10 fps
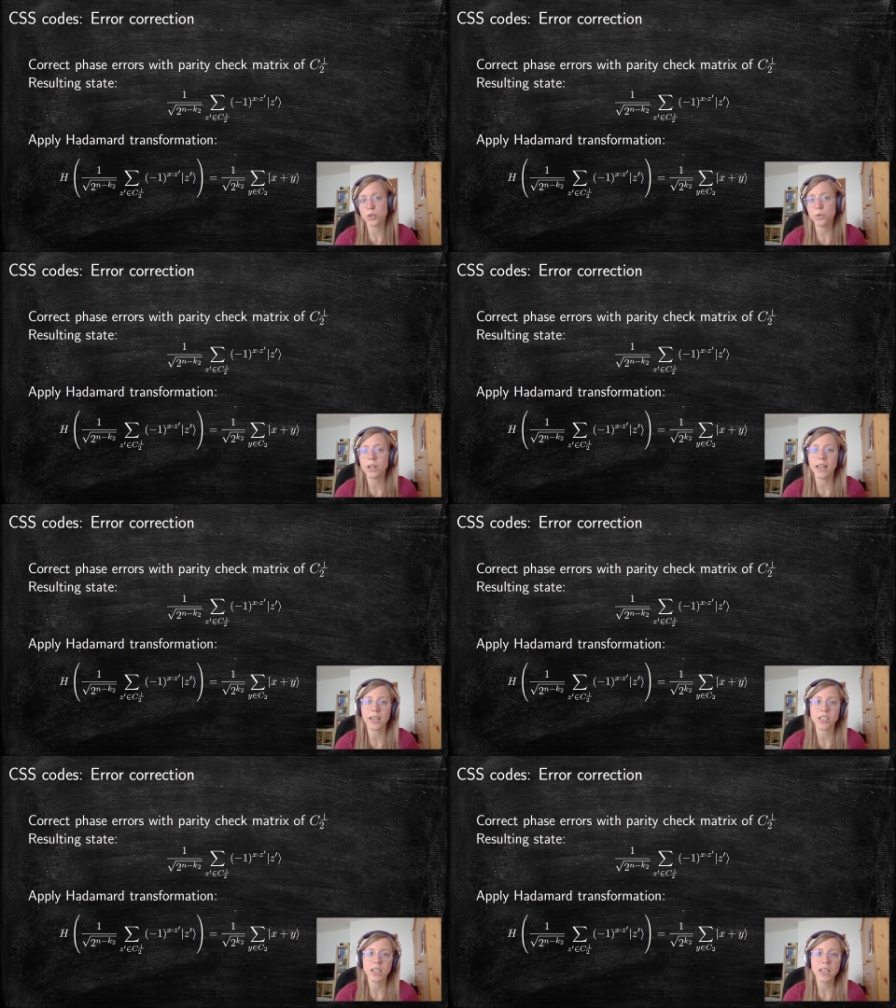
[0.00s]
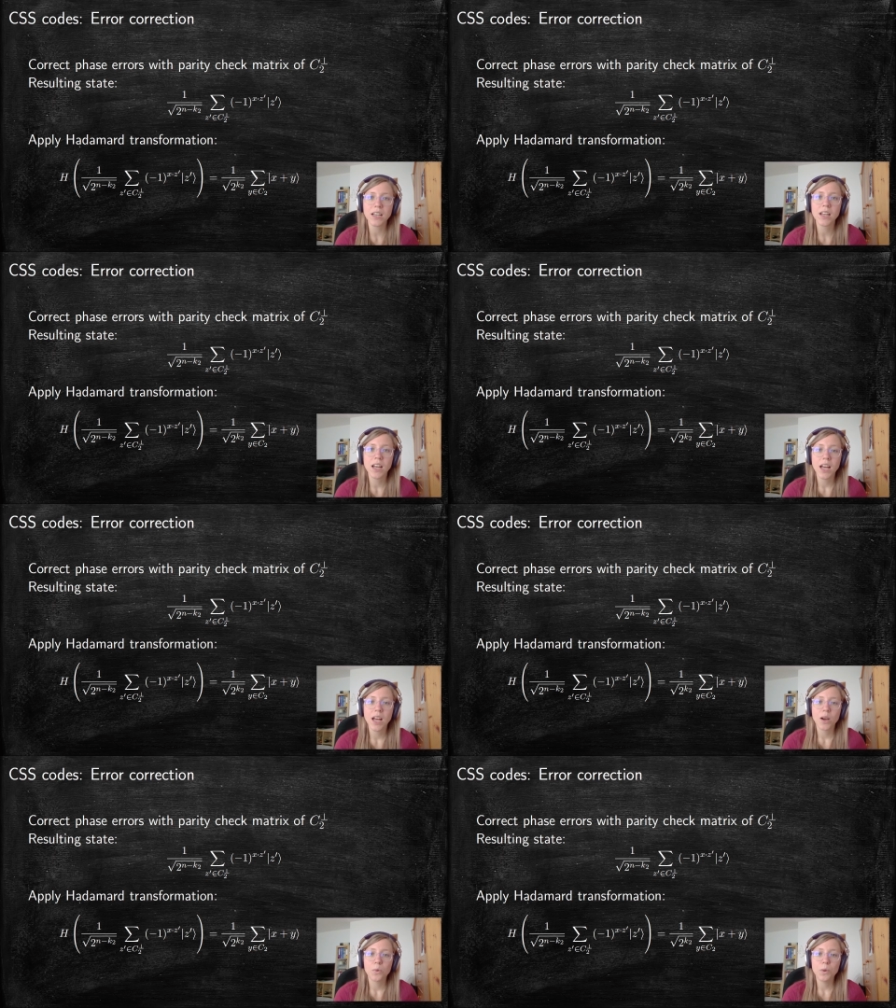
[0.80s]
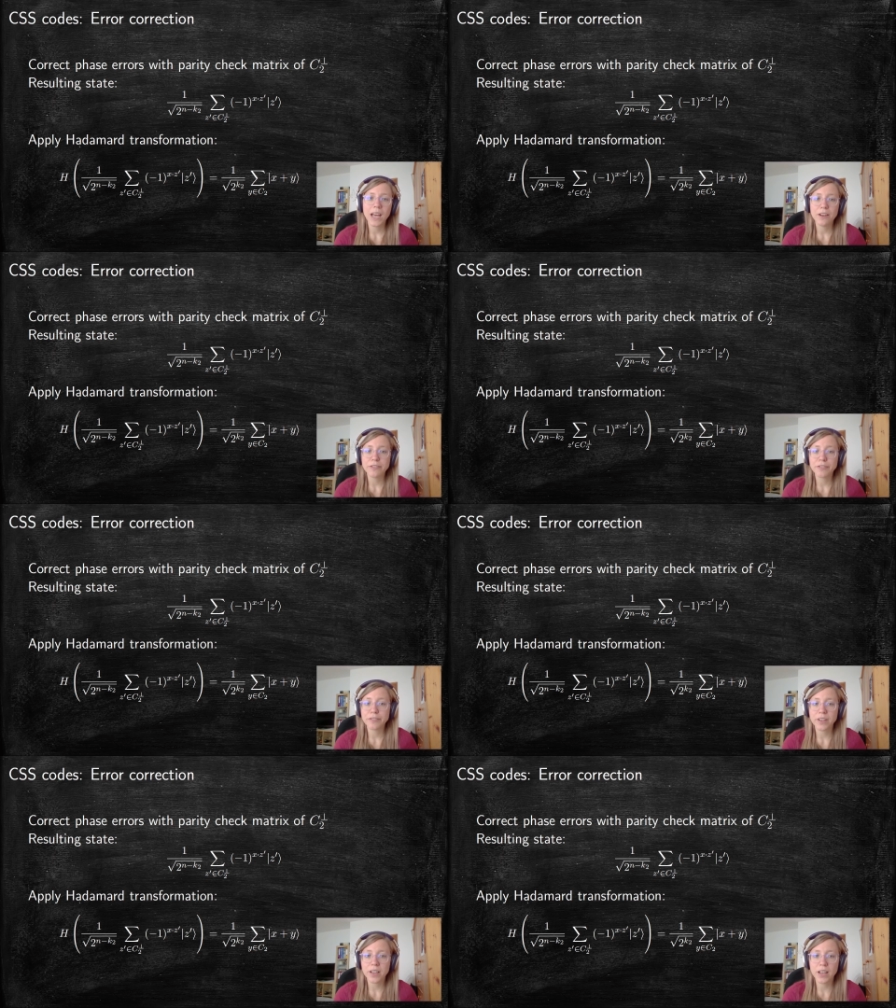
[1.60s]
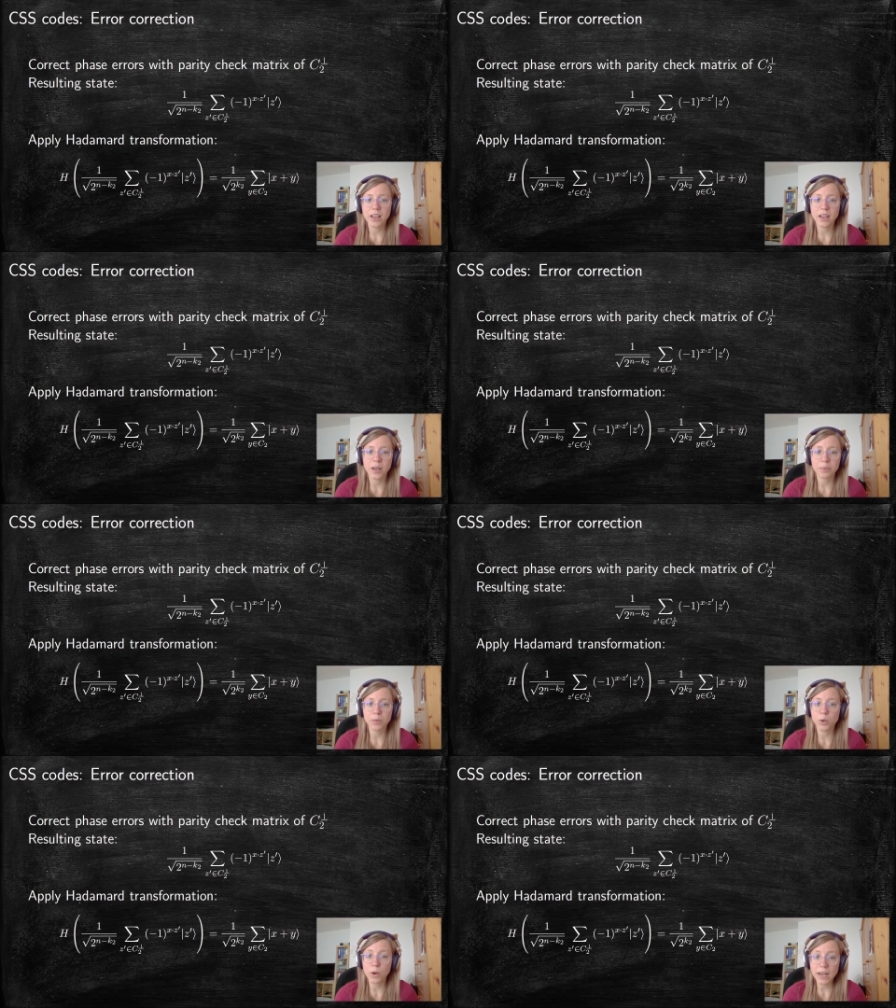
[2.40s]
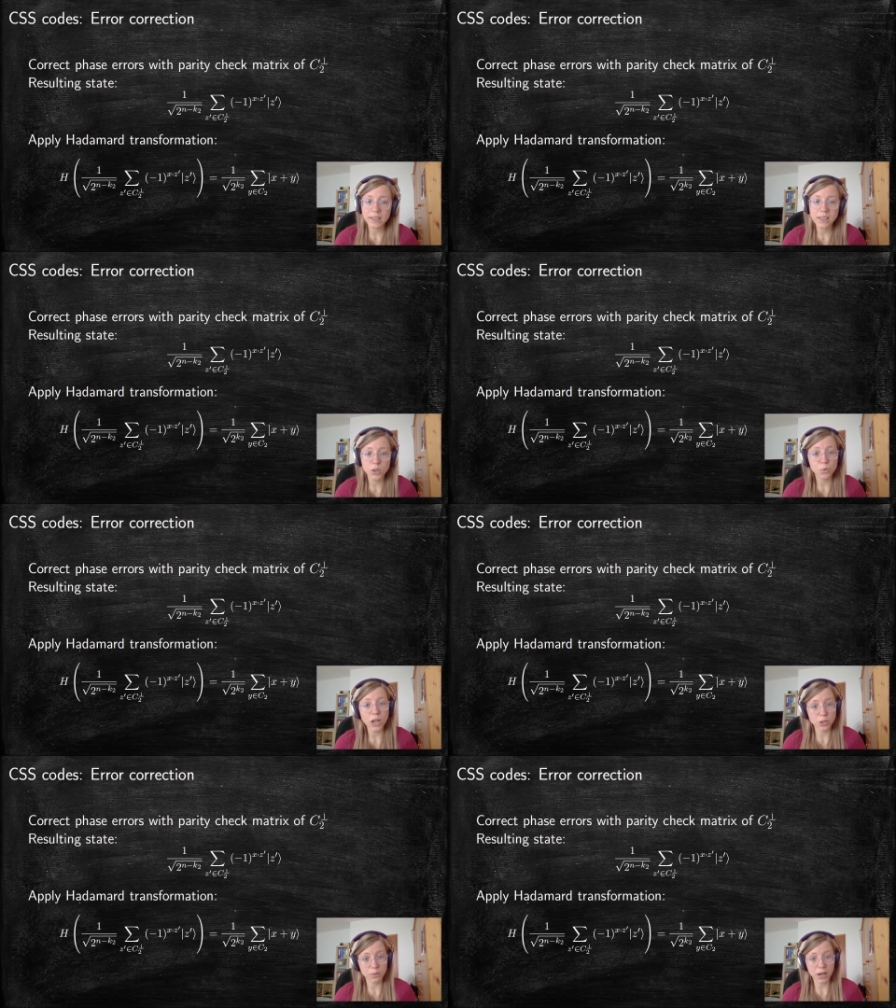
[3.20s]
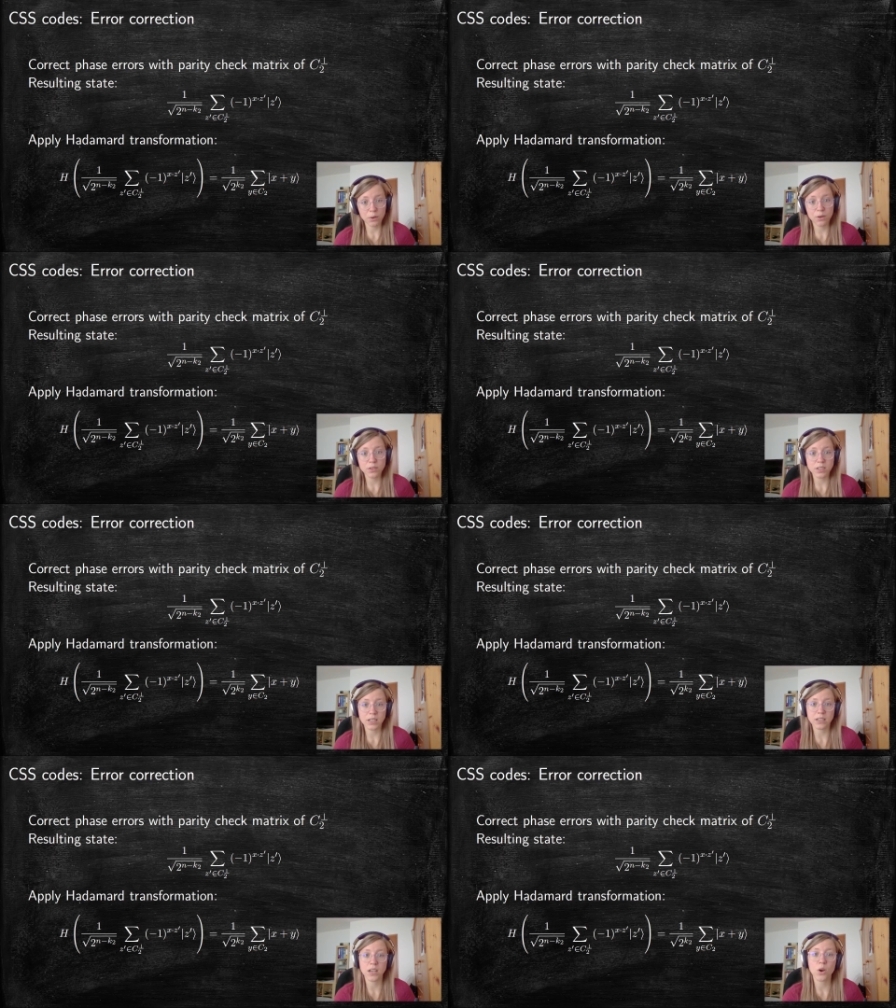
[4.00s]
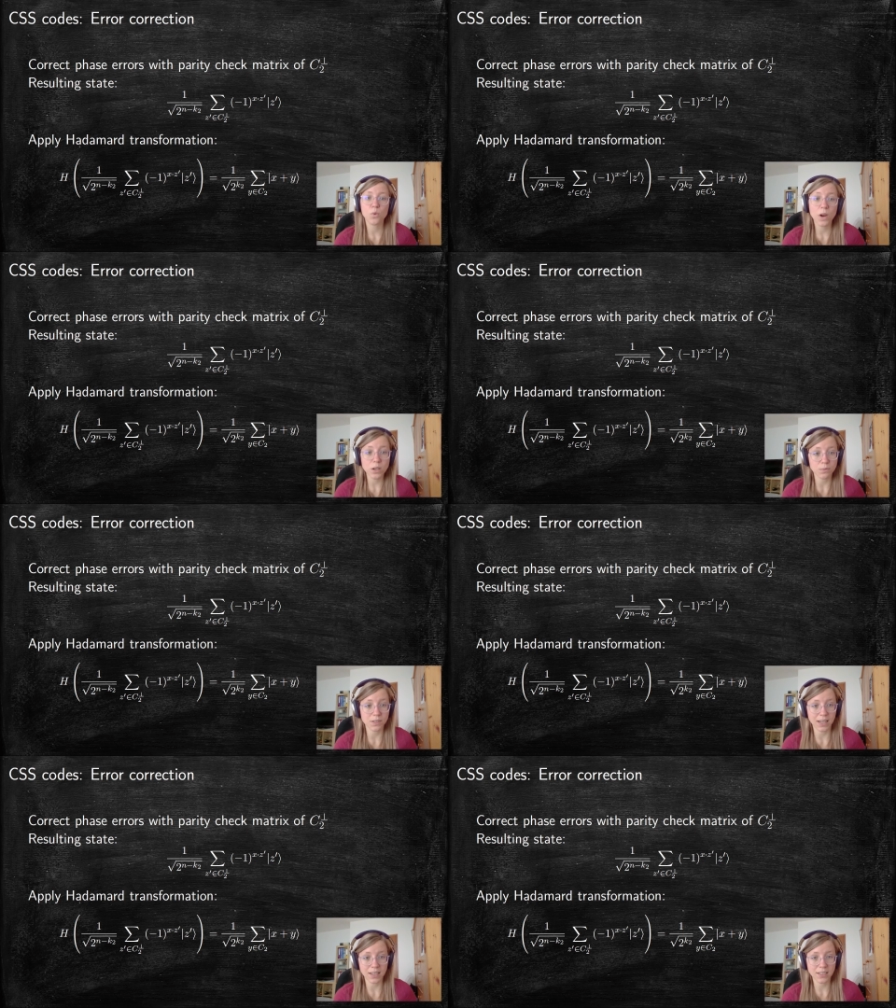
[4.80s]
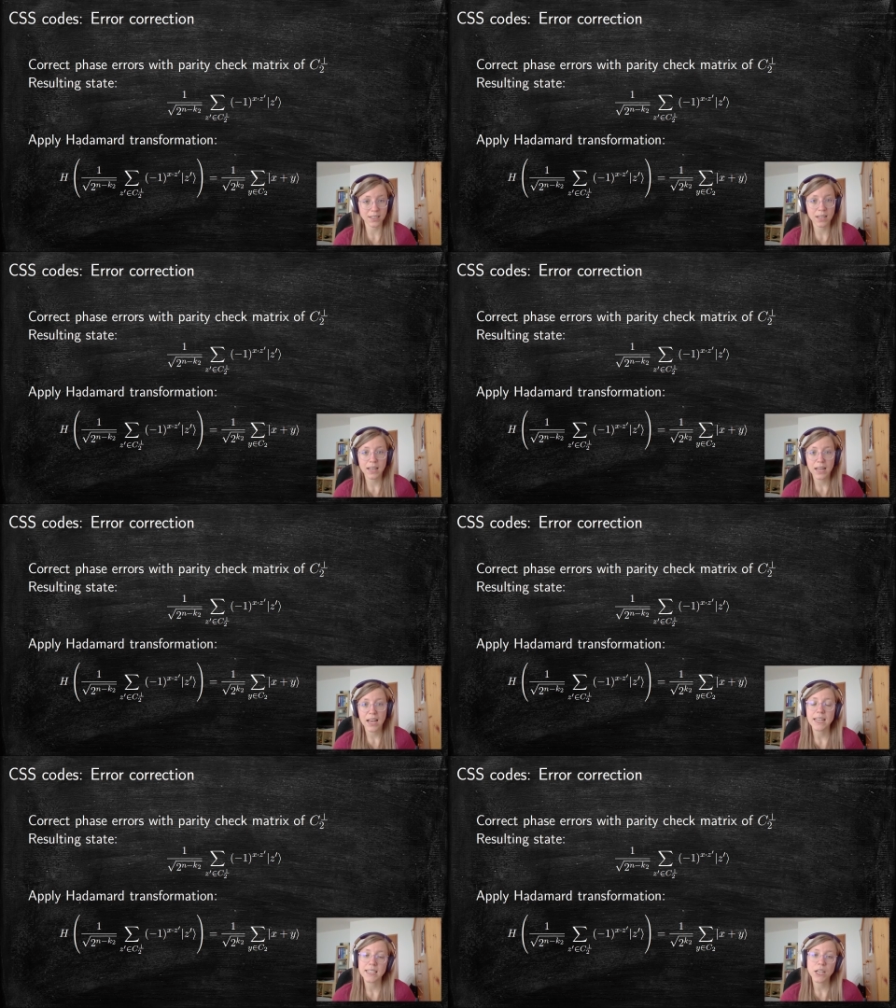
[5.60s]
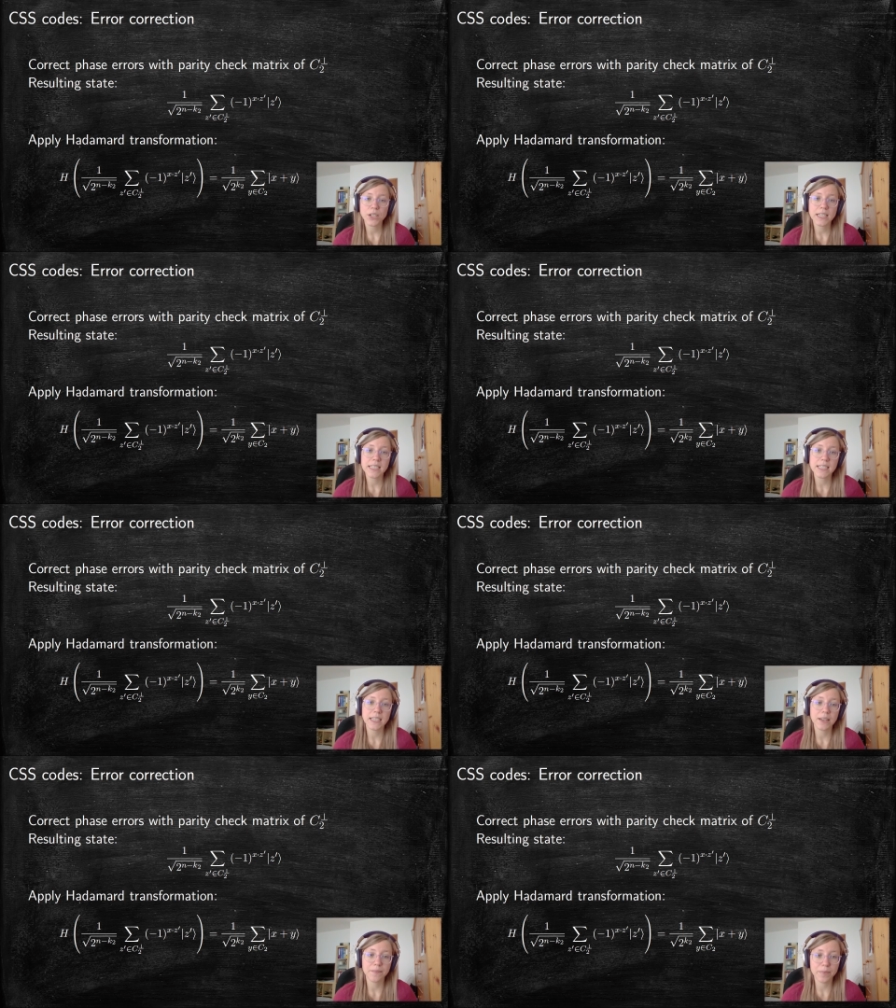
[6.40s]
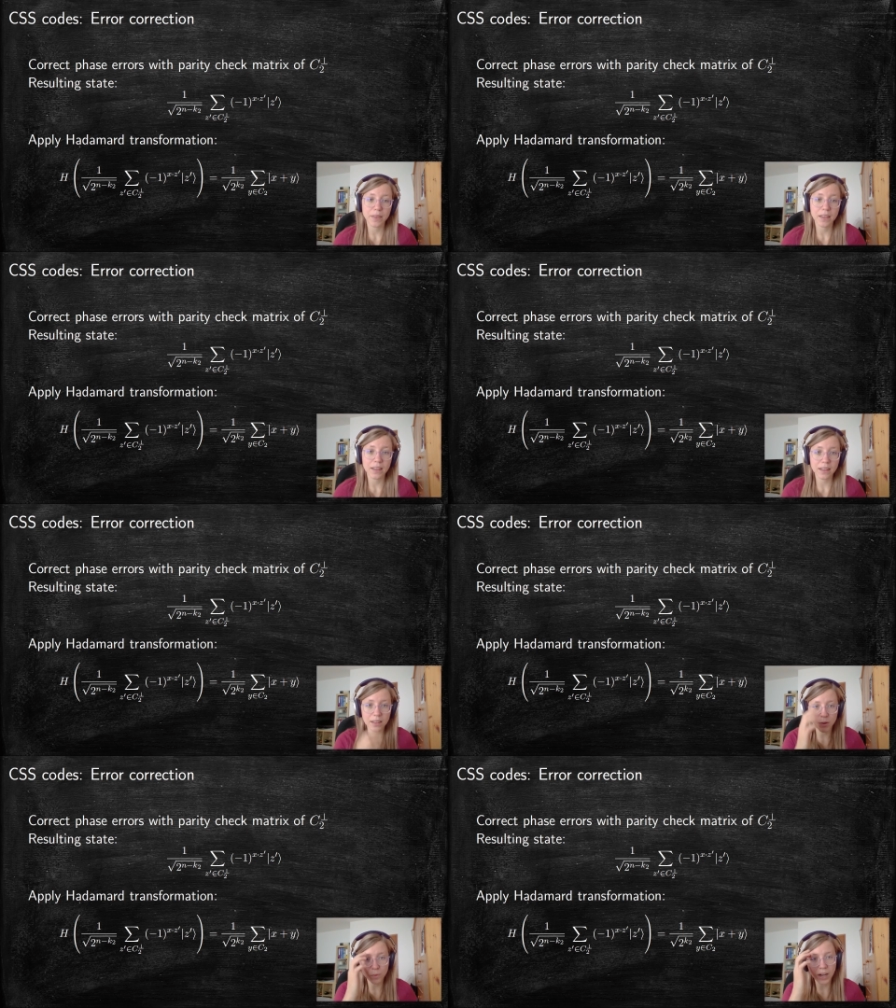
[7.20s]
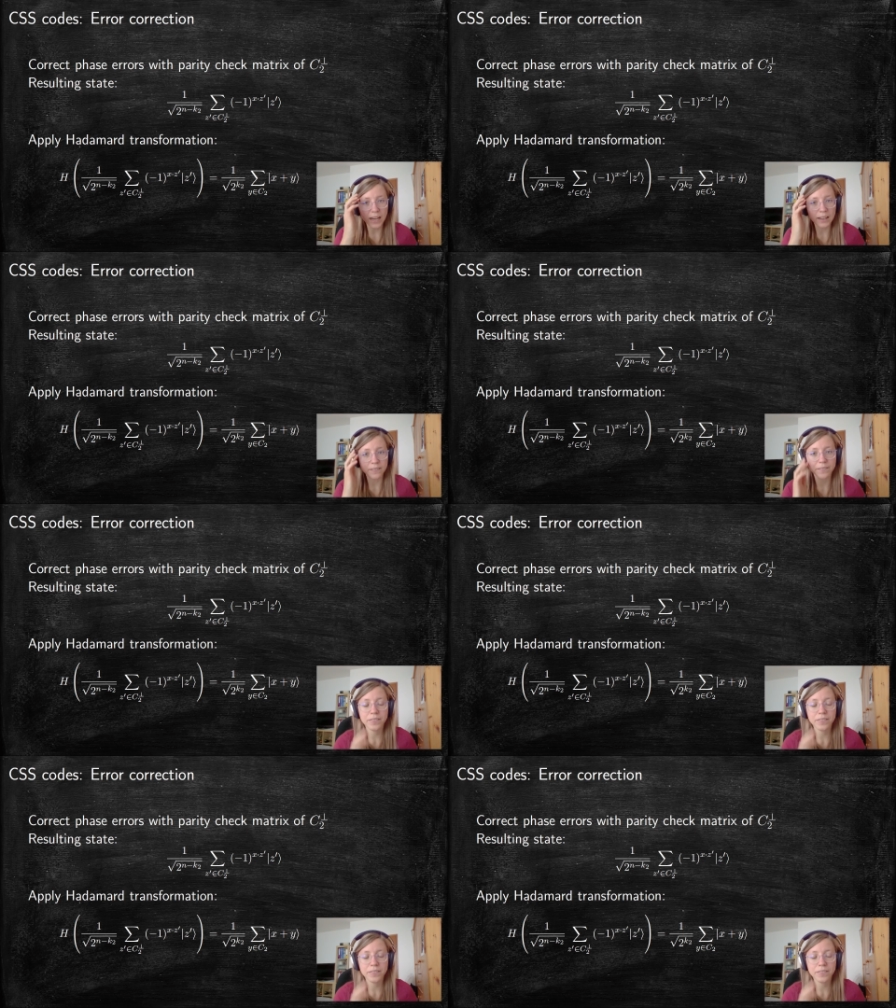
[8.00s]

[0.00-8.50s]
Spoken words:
dual, actually, we have corrected the quantum errors in our quantum state. And here you can see why